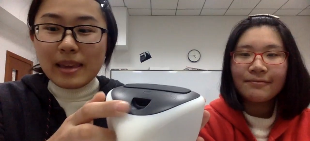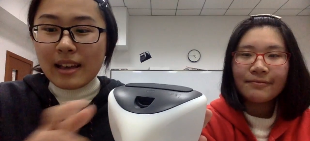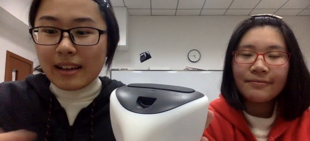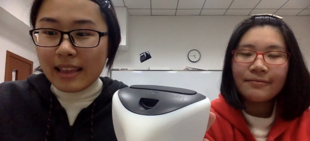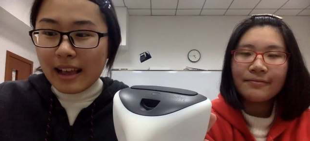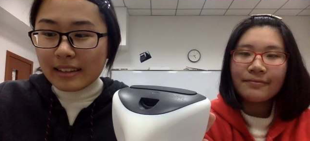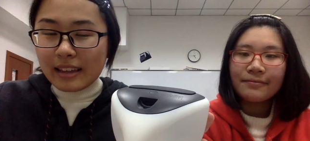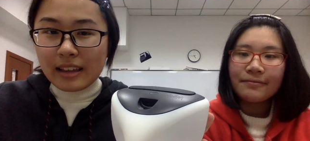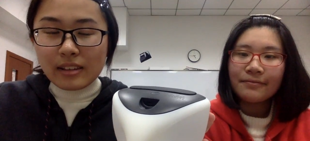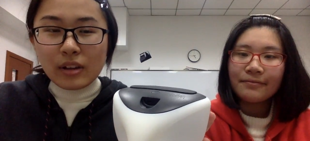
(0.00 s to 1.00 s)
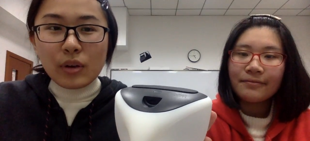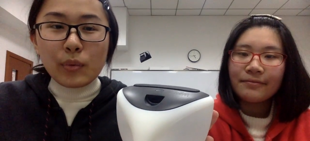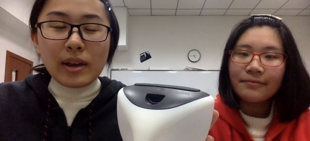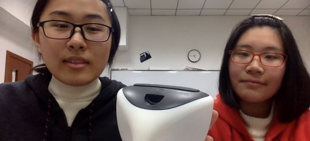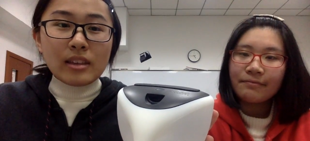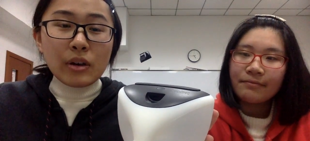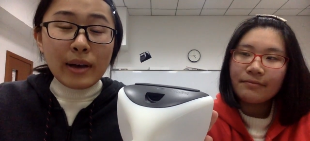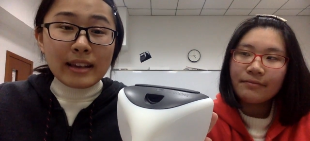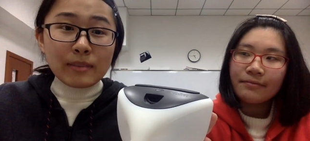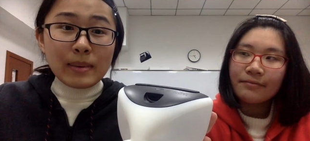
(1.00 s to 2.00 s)
Speaker 1: connected with
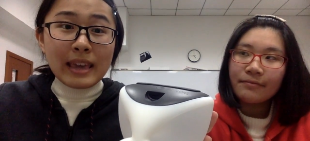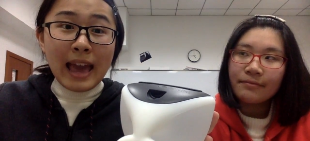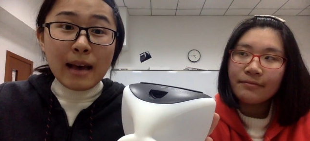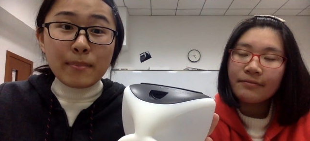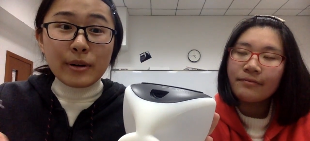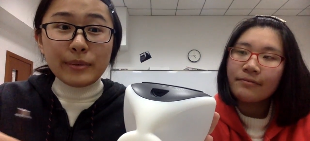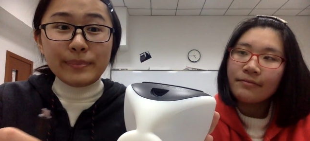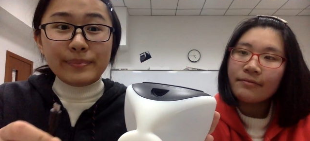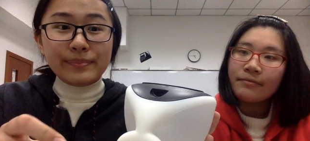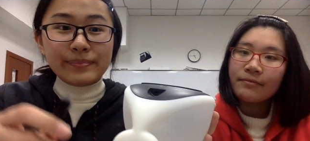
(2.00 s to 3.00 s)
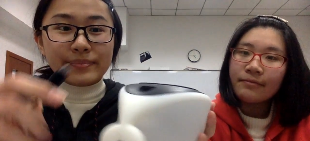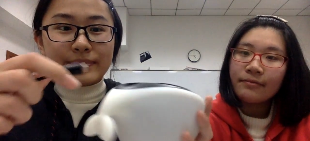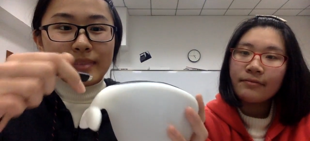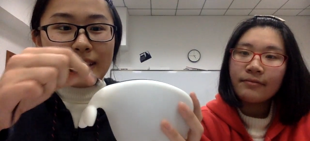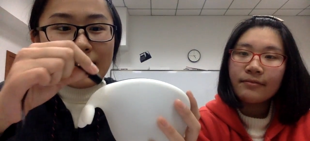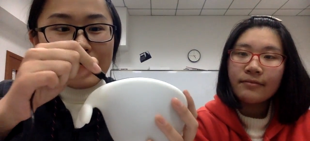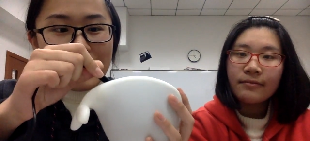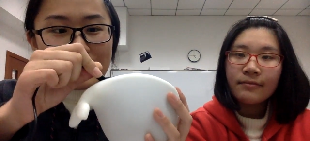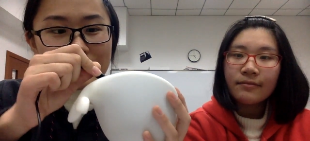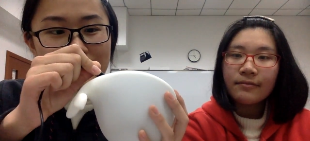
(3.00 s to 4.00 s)
USB cable,
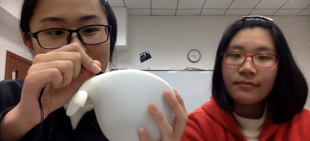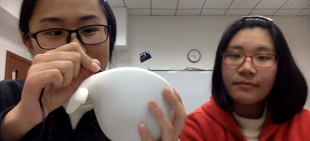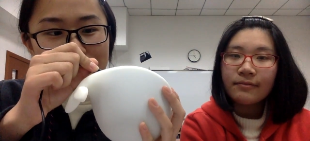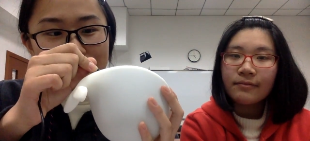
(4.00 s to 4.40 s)
like this.